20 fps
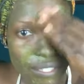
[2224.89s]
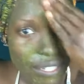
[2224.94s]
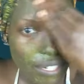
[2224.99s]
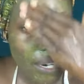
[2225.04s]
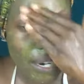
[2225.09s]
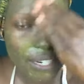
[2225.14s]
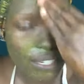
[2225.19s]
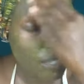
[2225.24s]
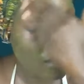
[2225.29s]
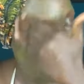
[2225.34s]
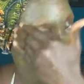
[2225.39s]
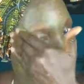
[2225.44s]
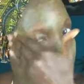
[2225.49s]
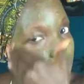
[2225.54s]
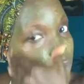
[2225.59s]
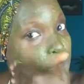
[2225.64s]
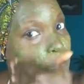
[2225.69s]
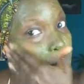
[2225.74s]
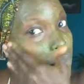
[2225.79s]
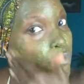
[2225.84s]
kind of like
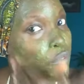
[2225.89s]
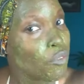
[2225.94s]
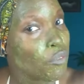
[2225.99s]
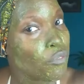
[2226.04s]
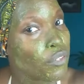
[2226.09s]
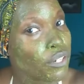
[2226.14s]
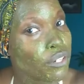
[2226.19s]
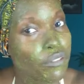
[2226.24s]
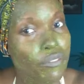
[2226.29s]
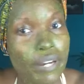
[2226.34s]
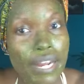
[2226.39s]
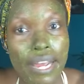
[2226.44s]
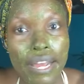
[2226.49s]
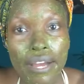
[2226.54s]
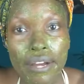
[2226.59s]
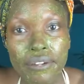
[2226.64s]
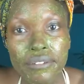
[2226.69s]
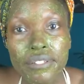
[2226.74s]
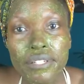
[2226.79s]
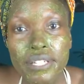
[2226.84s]
move it
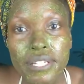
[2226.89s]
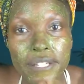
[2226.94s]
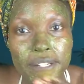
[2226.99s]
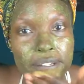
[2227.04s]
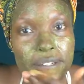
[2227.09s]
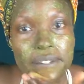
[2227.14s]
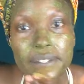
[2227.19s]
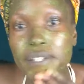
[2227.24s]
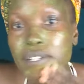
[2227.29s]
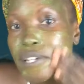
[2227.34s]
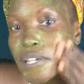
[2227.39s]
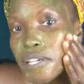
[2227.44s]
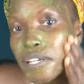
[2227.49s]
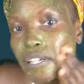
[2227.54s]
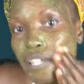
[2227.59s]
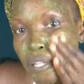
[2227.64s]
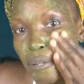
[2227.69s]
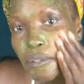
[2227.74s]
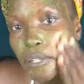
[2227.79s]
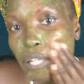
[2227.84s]
around.
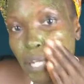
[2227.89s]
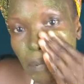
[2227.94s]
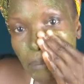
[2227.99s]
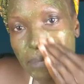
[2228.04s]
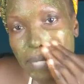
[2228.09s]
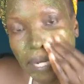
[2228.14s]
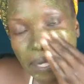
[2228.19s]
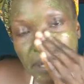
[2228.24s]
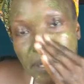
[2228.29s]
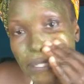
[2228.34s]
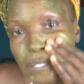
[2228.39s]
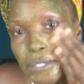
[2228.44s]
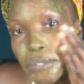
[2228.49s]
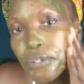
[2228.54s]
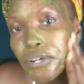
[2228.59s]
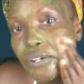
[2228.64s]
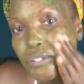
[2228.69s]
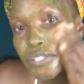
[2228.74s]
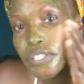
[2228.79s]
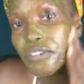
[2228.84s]
It becomes like a
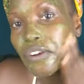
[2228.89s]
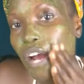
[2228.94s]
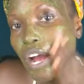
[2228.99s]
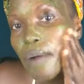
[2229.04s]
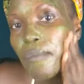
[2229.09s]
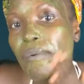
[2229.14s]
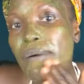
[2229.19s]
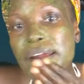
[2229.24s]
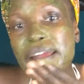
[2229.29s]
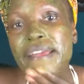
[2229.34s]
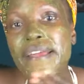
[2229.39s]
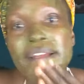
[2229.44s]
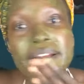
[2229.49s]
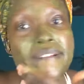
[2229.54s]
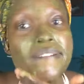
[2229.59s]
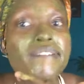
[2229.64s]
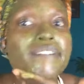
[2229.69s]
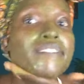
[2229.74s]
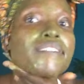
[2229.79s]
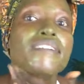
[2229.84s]
pseudo scrub, right?
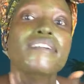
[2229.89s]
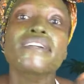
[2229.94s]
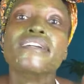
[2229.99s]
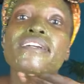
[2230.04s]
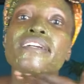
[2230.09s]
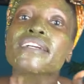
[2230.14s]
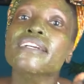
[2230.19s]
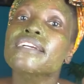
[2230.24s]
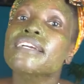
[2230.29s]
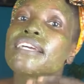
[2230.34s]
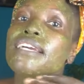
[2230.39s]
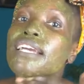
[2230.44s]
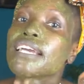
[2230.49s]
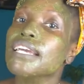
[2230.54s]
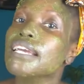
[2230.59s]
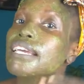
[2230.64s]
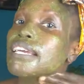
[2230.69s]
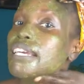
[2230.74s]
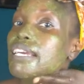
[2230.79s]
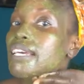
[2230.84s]

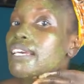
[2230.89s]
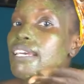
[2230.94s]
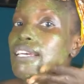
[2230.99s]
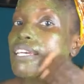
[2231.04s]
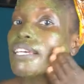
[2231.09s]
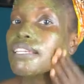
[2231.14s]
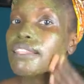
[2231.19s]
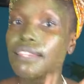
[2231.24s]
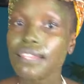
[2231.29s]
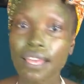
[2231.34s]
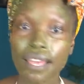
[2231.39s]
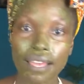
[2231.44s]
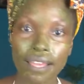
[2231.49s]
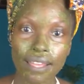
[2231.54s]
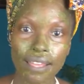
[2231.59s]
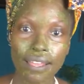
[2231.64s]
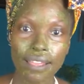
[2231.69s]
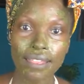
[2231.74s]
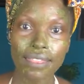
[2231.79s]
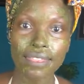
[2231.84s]
And
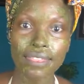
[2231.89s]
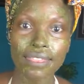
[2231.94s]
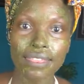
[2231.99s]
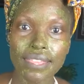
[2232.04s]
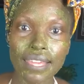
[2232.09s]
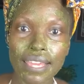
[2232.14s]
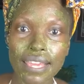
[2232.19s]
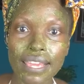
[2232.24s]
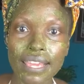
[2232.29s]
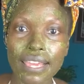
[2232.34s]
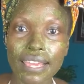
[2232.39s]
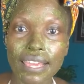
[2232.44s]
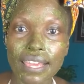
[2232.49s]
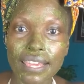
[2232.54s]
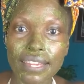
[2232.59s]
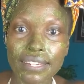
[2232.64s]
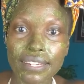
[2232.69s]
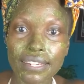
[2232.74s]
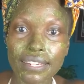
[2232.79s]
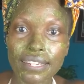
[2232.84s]

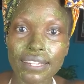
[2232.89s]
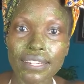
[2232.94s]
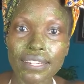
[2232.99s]
then